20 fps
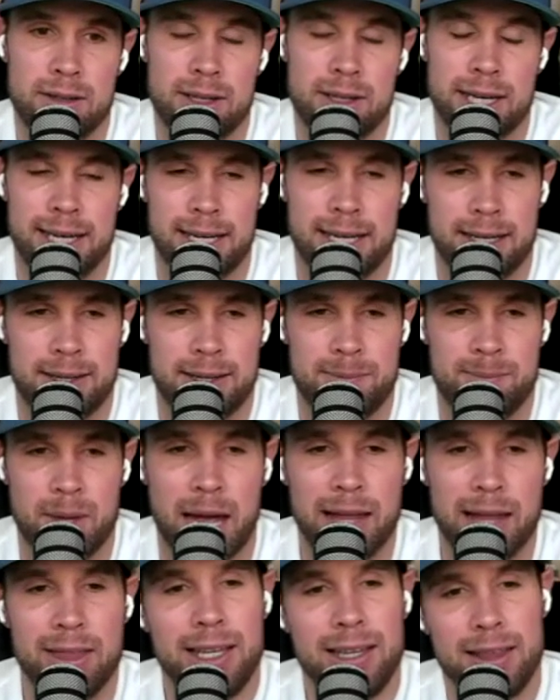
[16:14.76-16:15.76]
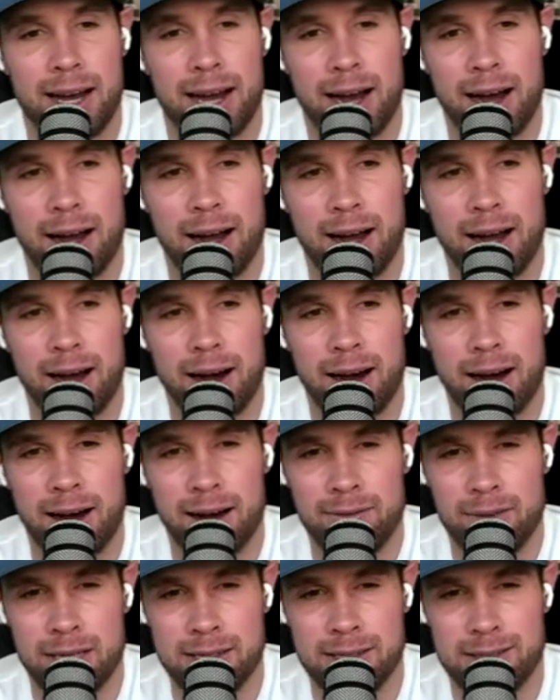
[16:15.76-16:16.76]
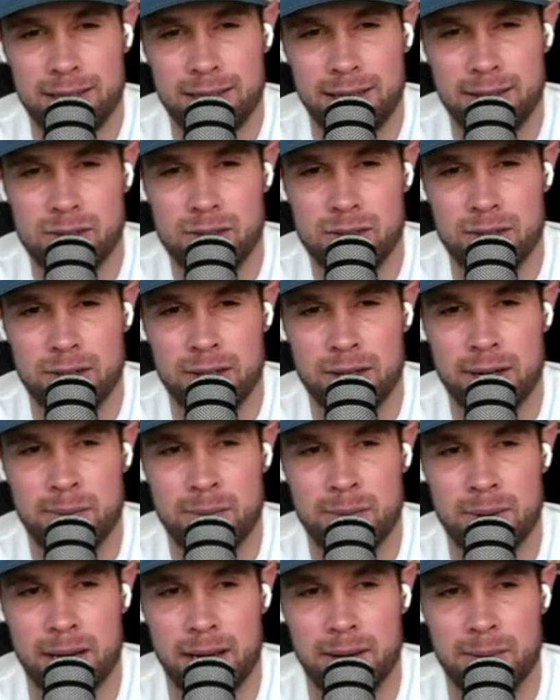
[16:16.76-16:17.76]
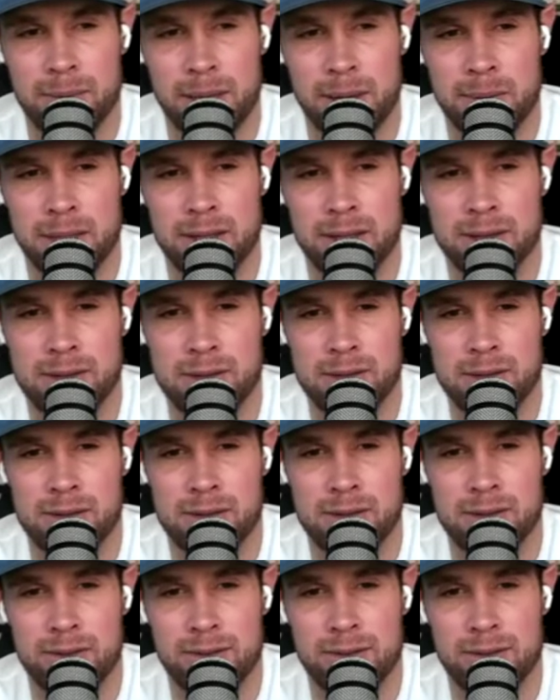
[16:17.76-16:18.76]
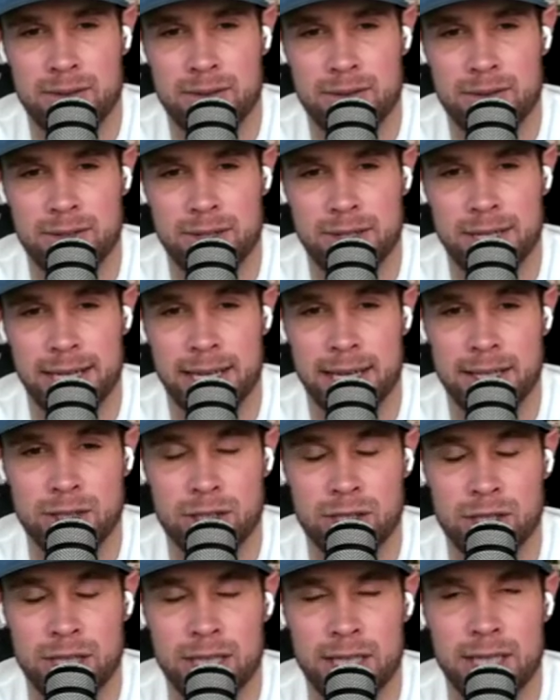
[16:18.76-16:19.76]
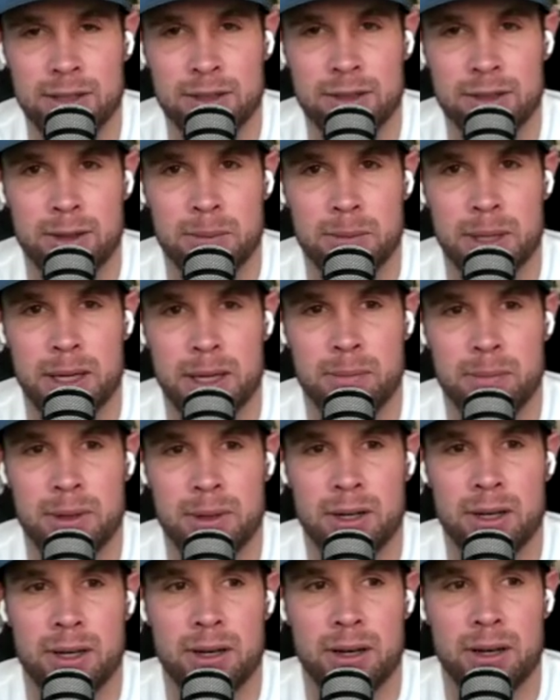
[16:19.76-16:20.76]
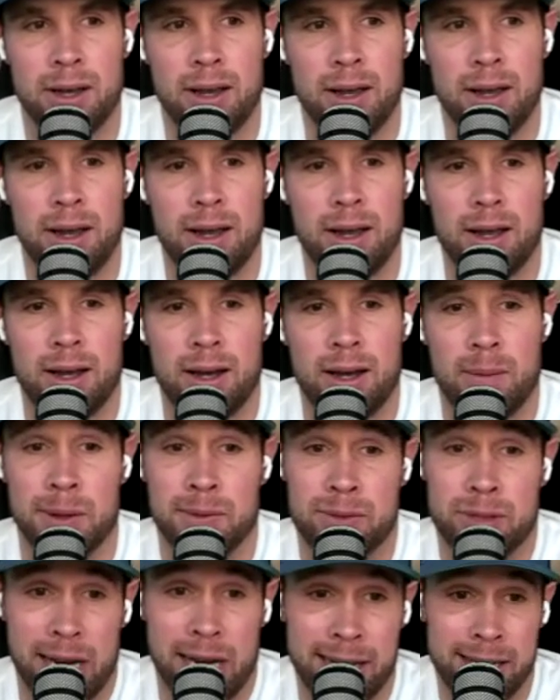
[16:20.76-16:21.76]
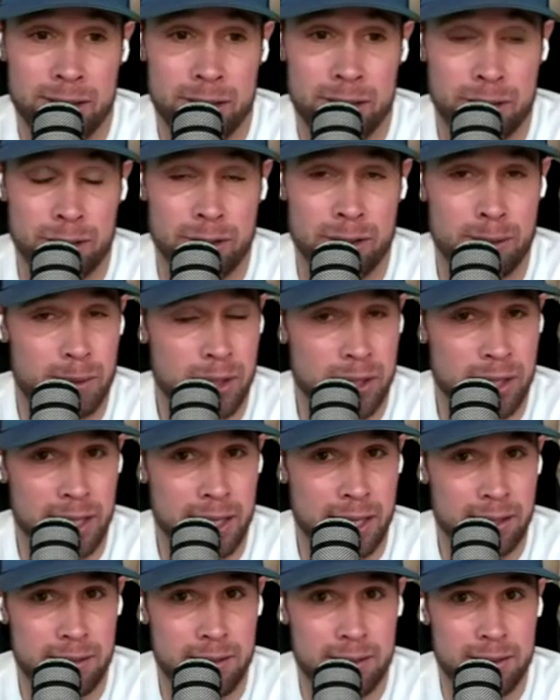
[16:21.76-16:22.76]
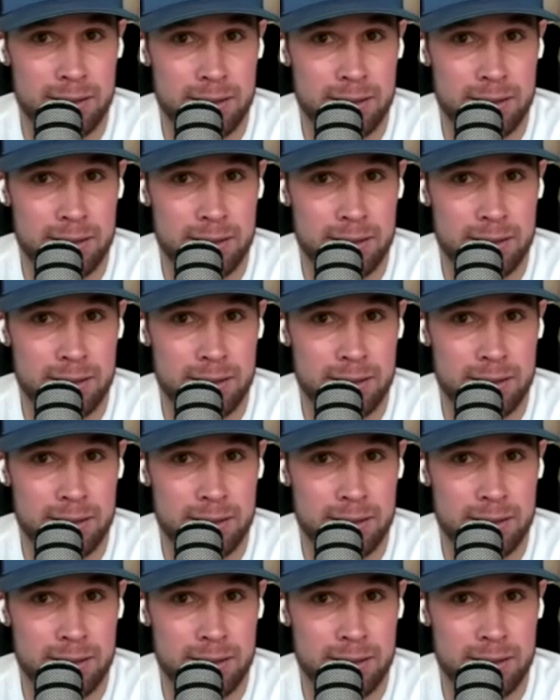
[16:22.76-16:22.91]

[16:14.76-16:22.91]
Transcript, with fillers: I think the obvious answer, and and maybe this is again cheating a little bit, but I mean, if Tiger shows up to Augusta,